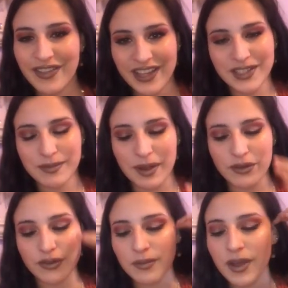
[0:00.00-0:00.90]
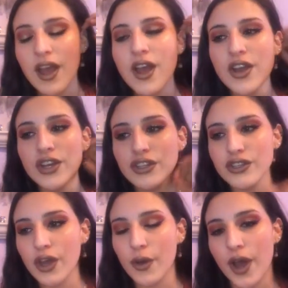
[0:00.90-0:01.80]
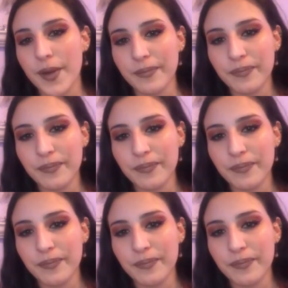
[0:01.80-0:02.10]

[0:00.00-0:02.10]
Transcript: of that spectrum. So